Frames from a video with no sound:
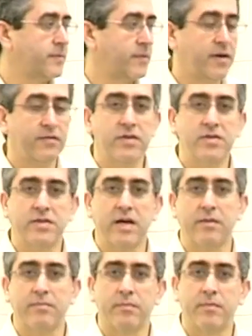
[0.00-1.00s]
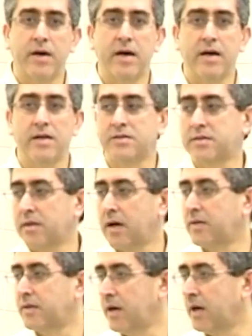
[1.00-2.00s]
every step ends
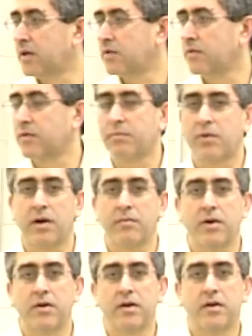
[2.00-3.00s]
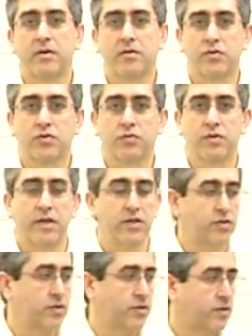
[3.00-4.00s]
at the end of the primary
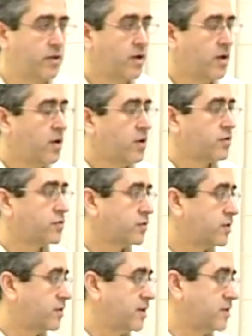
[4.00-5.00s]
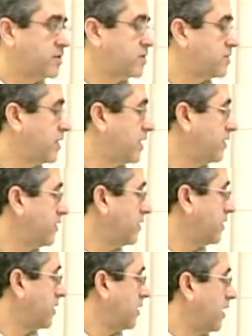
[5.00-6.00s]
consolidation. So the test is done,
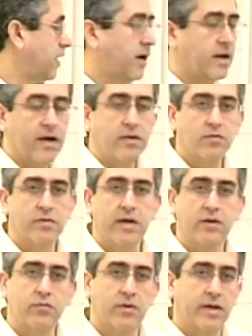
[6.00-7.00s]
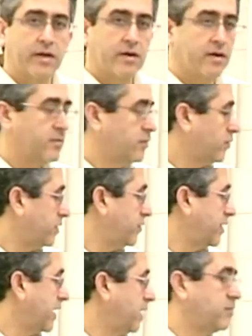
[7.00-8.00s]
and I know that when
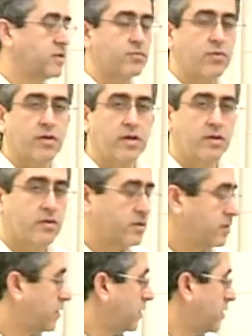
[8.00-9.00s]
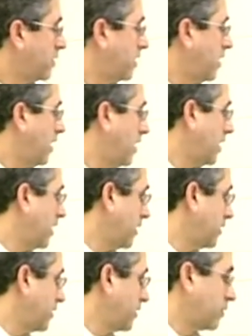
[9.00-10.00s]
we came this morning,
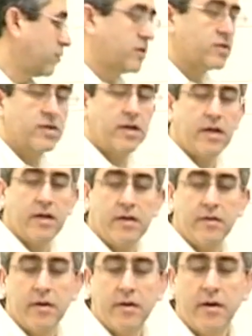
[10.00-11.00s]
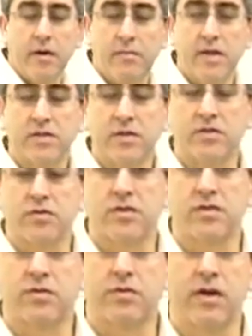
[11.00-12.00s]
there was a message on the
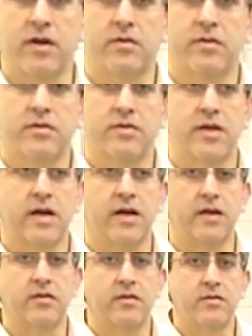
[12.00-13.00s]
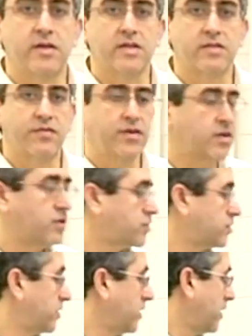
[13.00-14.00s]
screen saying test
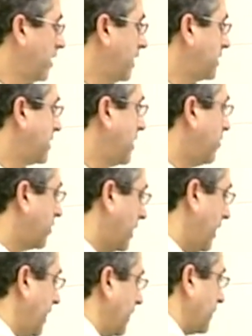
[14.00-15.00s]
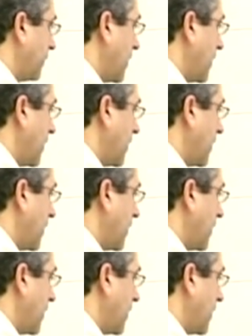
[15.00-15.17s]
finish. I say okay.